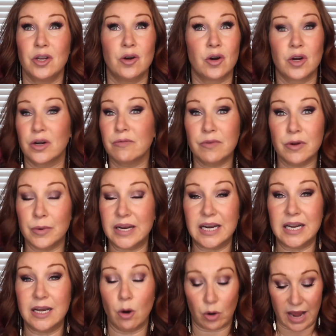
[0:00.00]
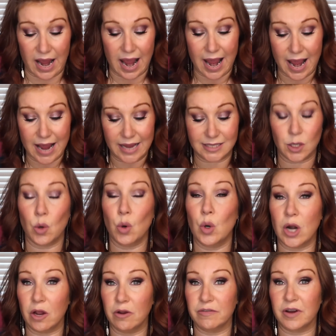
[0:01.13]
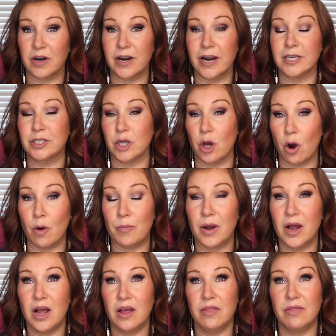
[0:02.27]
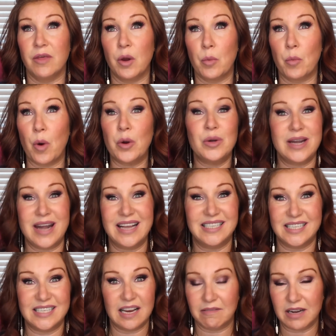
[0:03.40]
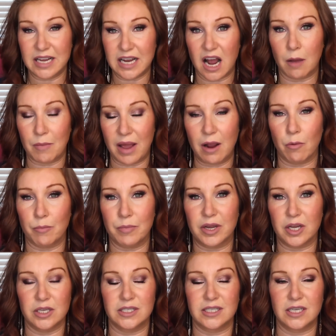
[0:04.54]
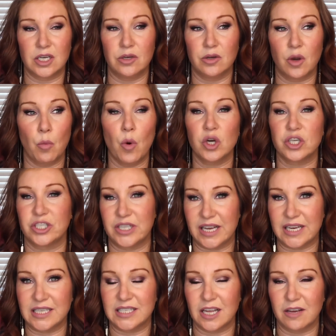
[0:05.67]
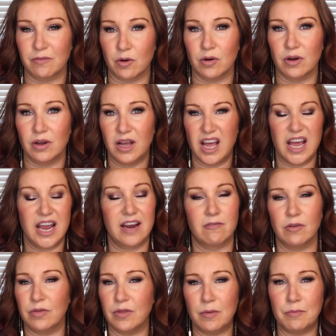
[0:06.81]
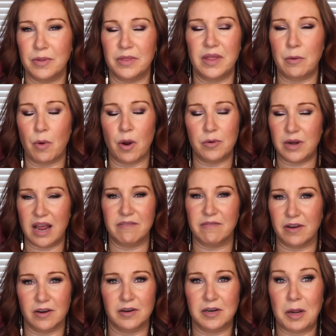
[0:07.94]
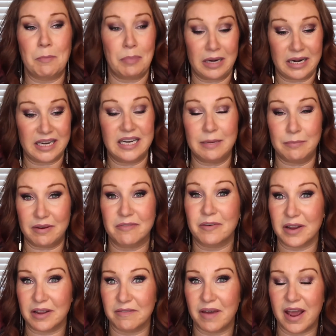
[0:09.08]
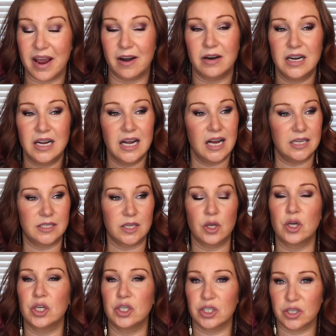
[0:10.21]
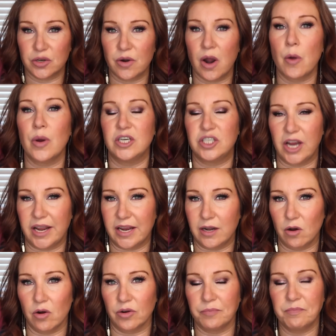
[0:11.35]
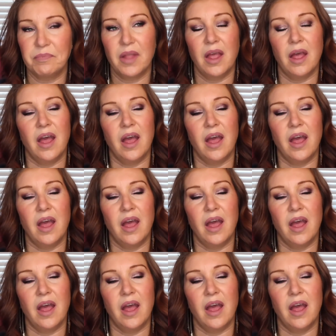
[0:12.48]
you're not going to ruin or get hairs all over a top that won't necessarily come out, because you can wash things that have got hair on them but they won't ever completely be free of hair, and so you can just throw a jacket on.